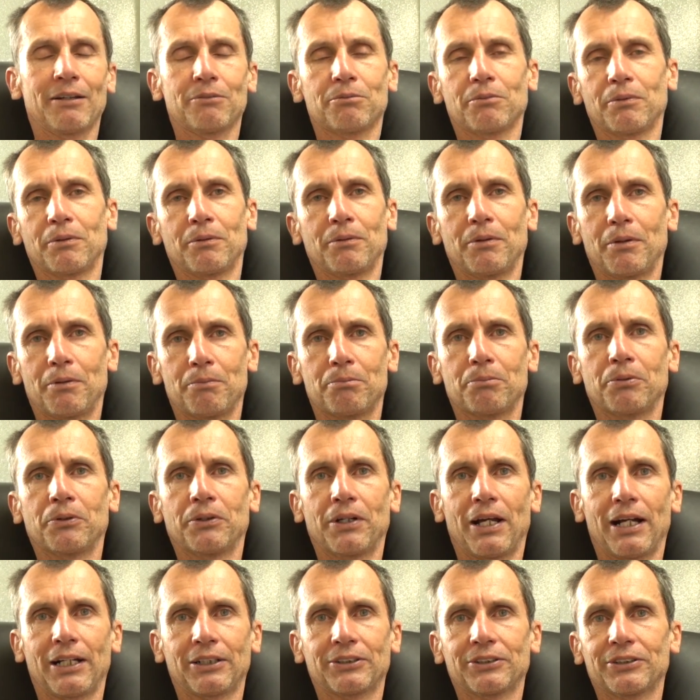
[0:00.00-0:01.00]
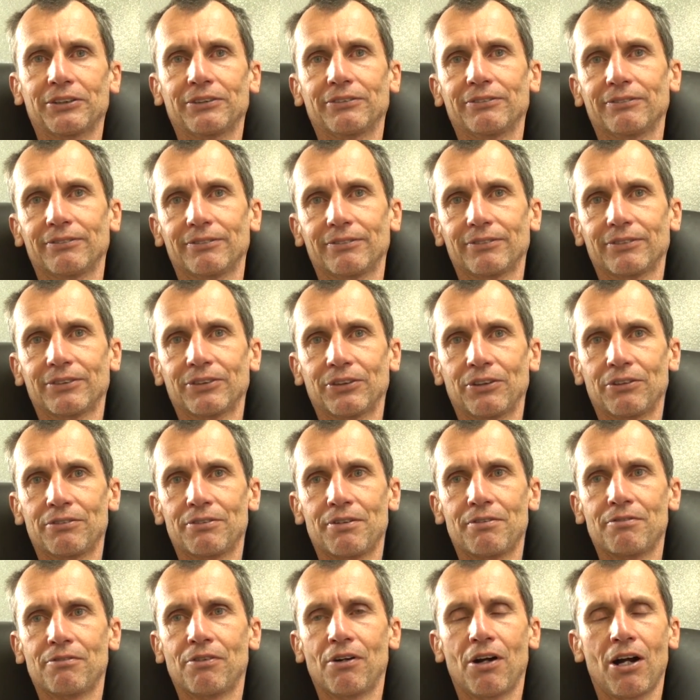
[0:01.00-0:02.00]
in a production sort of
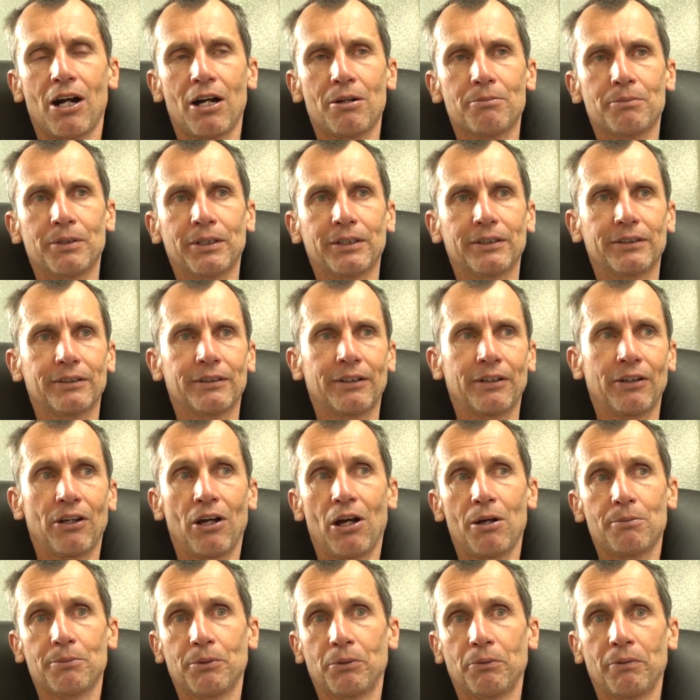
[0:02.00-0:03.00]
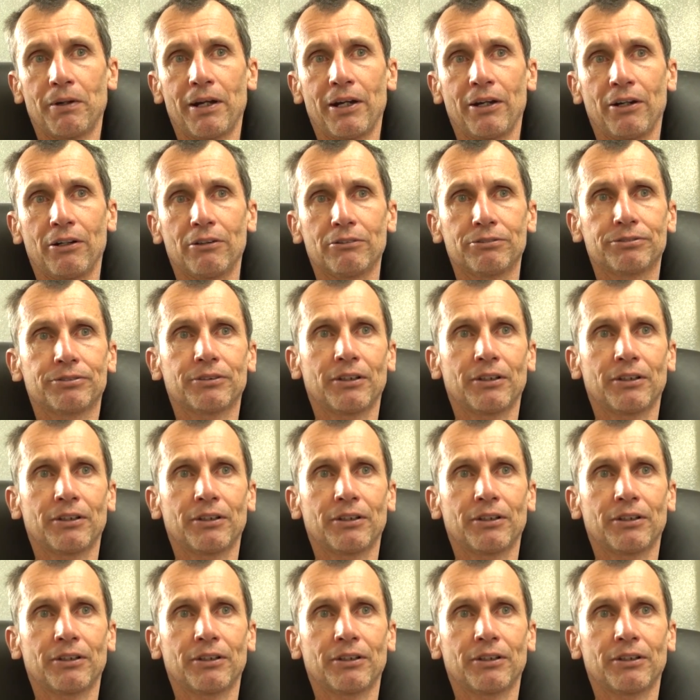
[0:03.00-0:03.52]
environment that I'm aware of,